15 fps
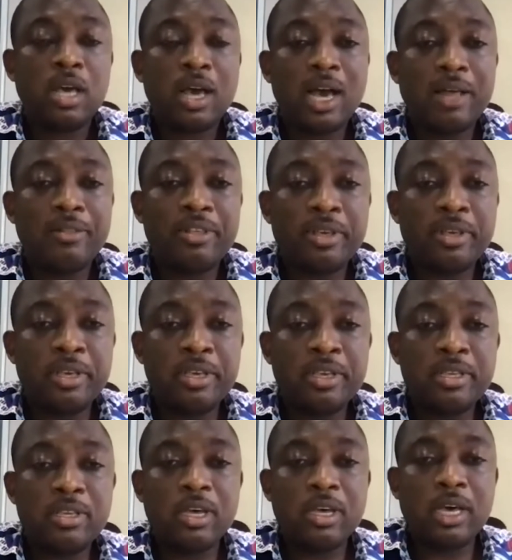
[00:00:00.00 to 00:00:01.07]
At the
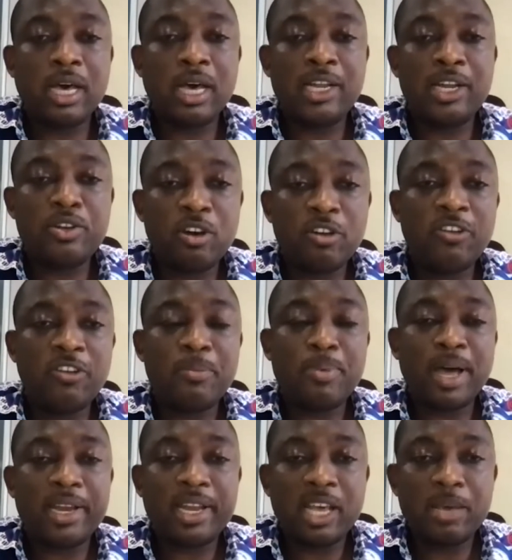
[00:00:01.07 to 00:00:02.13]
dawn of the
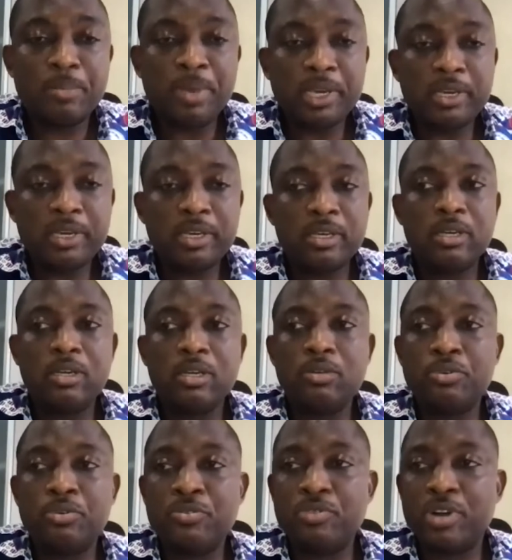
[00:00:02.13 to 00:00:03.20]
pandemic,
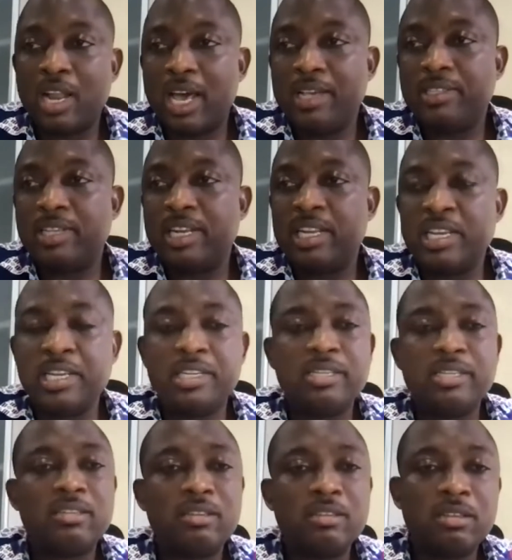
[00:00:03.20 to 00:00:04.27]
we realized the need
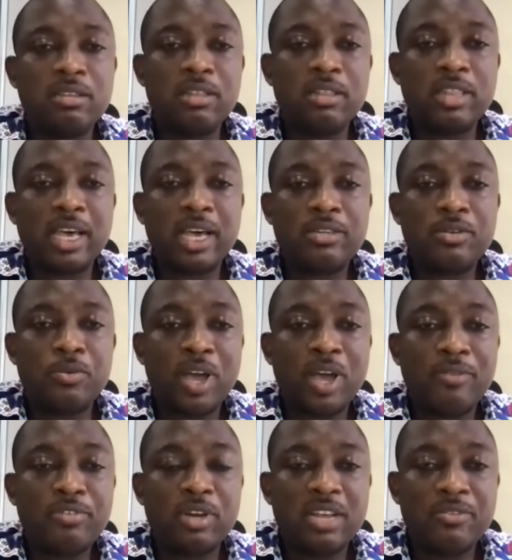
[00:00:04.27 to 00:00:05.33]
that we have
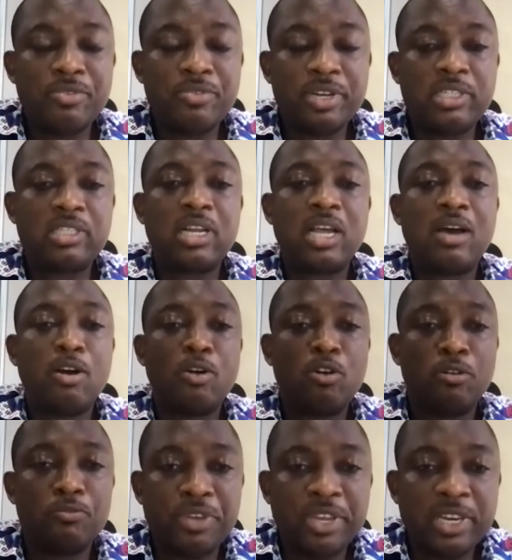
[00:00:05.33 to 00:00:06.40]
to leverage our
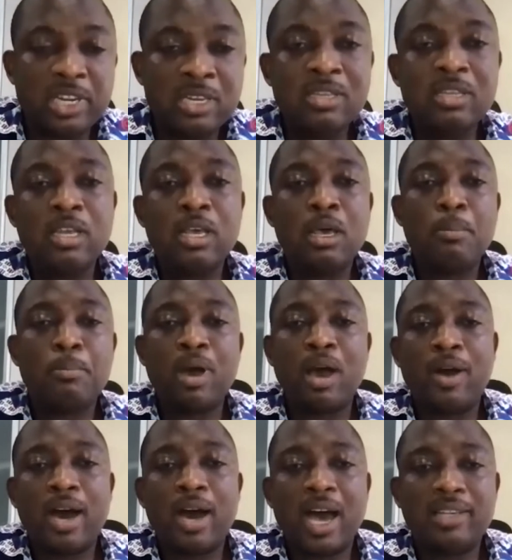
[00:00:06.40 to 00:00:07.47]
convening
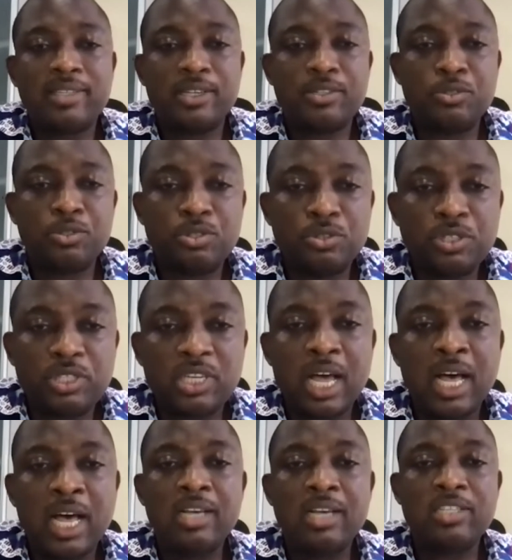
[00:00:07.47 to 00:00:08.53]
power access to
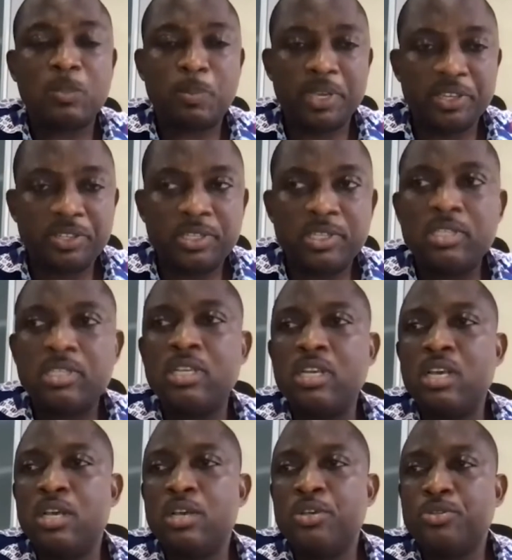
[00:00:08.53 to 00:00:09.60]
social spaces.
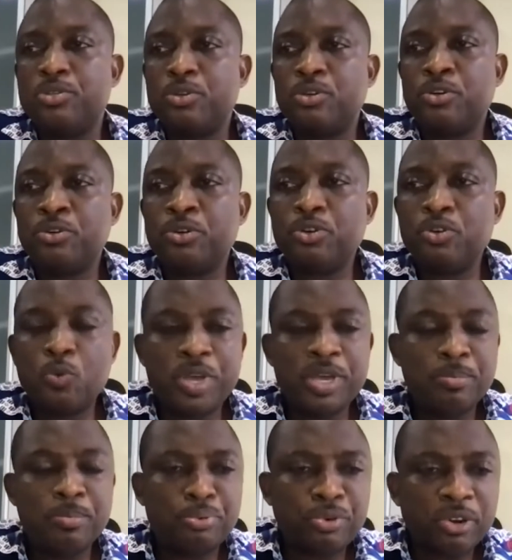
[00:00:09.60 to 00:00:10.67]
So we
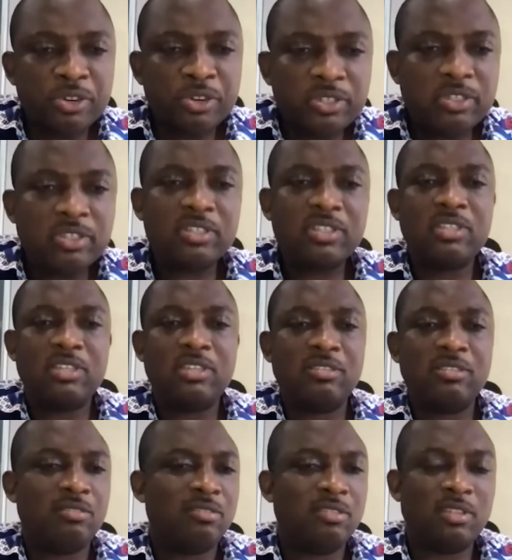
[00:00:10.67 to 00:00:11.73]
brought
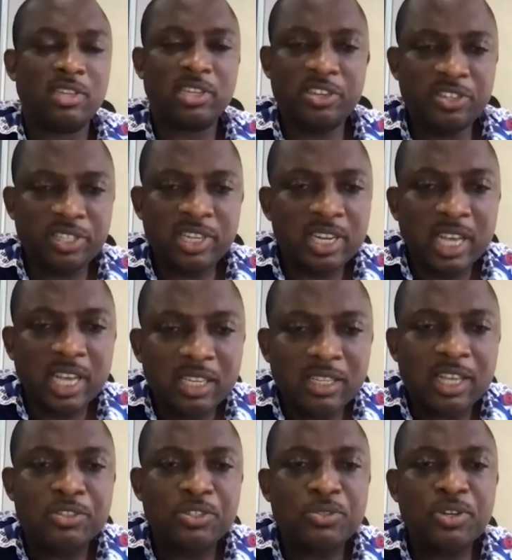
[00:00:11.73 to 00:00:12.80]
Christian health
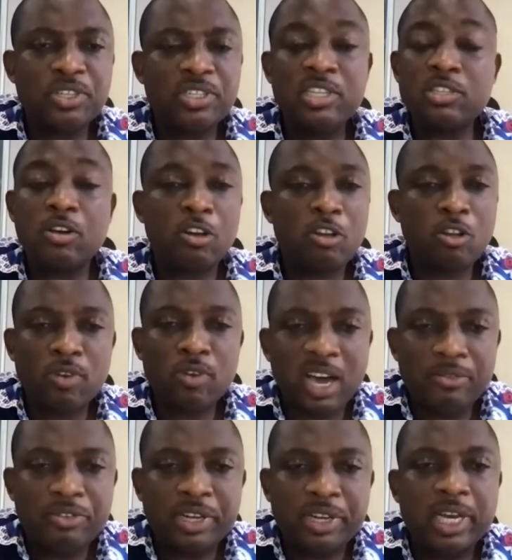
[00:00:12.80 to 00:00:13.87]
associations all over
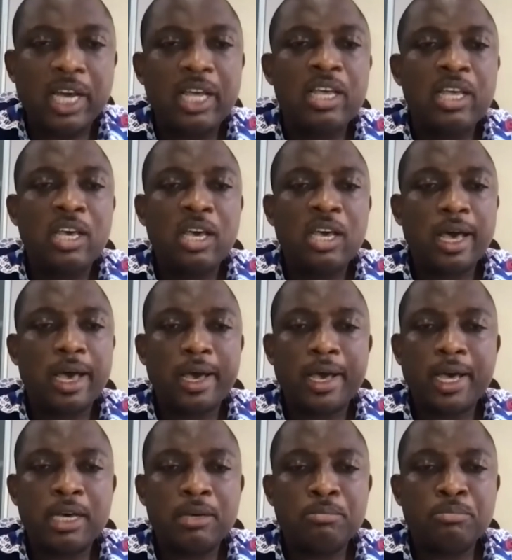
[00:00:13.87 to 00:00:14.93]
Africa,
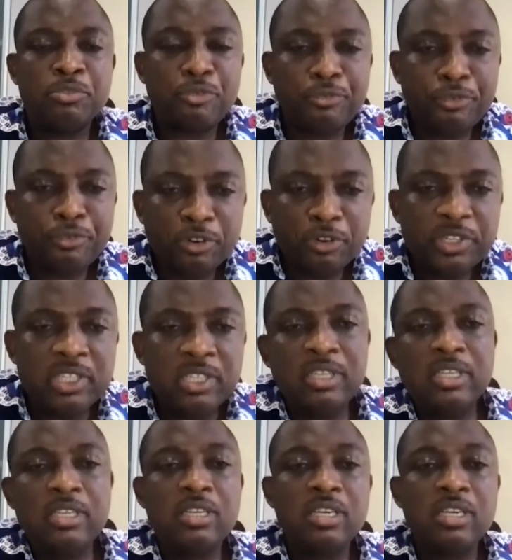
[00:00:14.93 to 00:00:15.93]
40